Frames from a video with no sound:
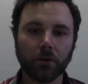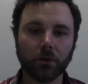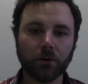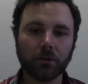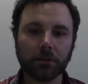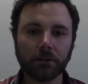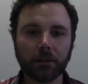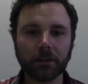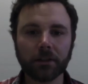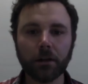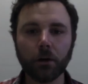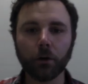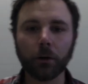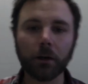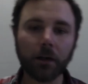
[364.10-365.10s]
You could look at the
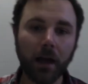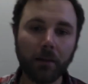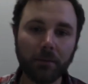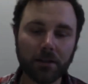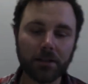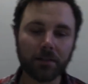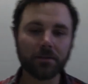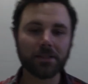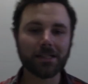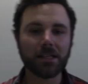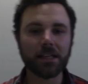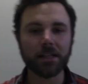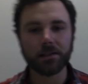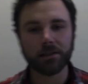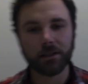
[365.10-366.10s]
ergonomics of the
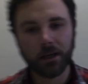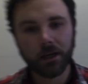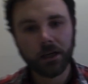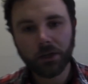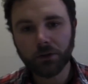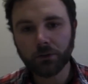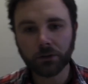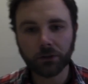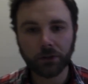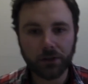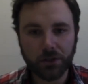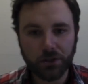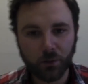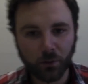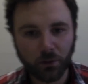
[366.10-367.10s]
seats. You could look
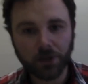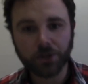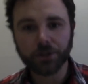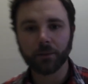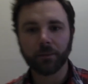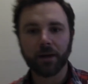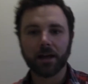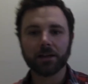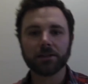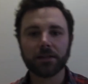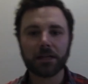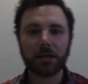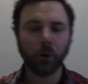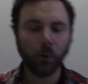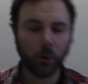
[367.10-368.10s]
at storage
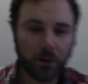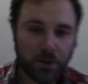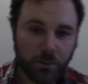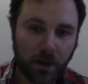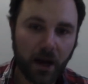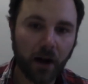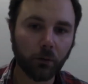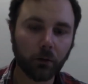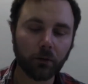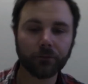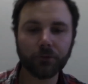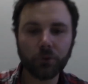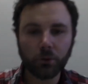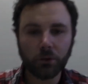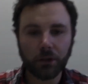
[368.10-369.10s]
capacity, horsepower,
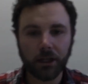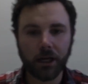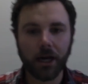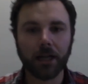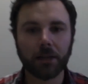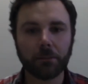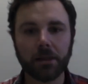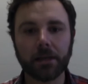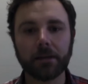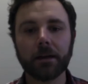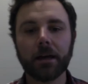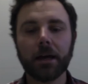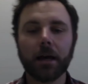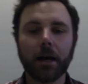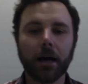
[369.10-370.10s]
fuel economy.
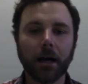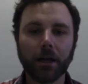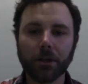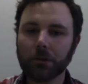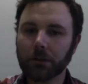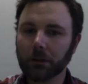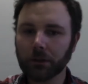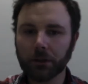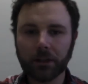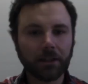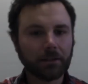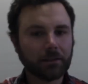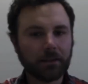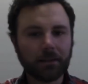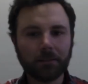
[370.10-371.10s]
You could look
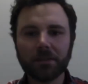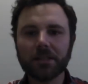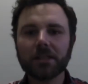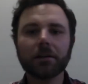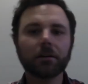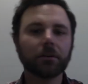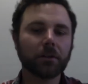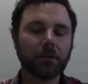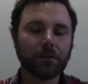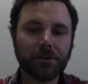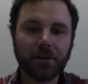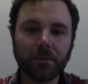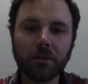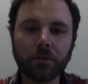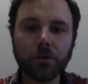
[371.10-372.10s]
at the
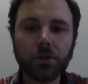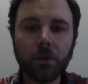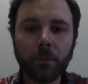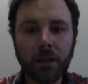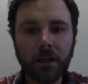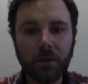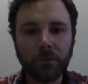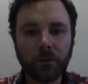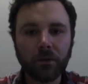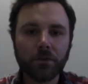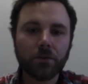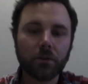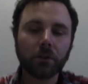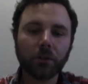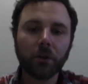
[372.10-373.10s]
materials. I mean, there's so many different
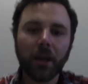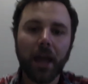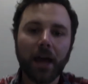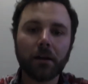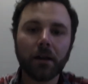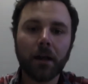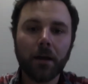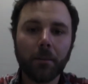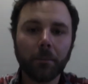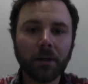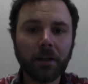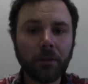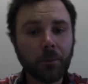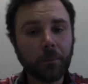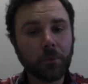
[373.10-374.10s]
things you could look at.
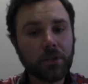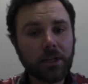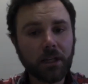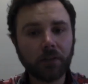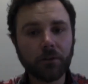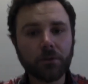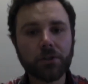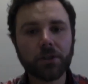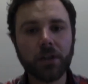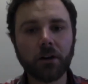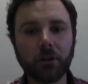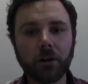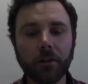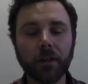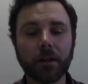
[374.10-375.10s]
But in the particular
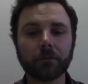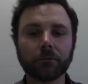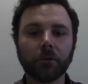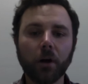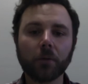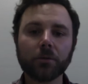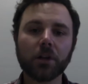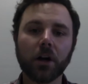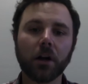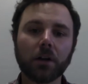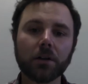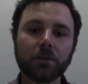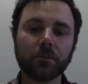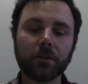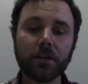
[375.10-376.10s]
scenario that involves
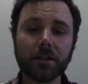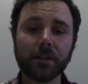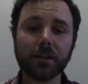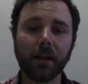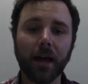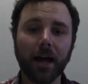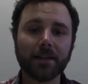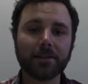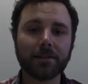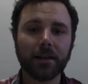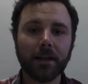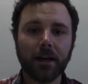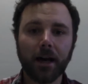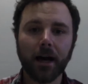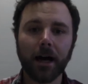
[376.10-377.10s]
cars for this class,
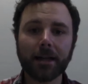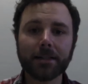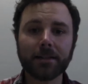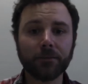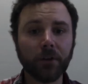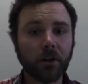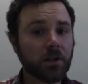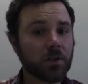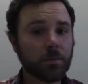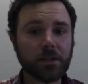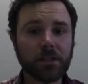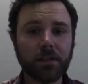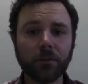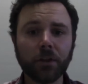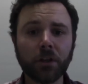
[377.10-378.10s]
it's a very
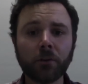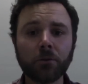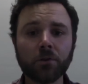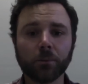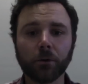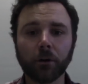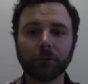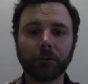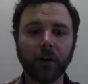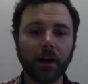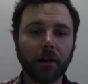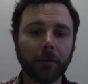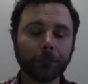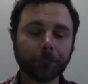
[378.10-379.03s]
specific use profile.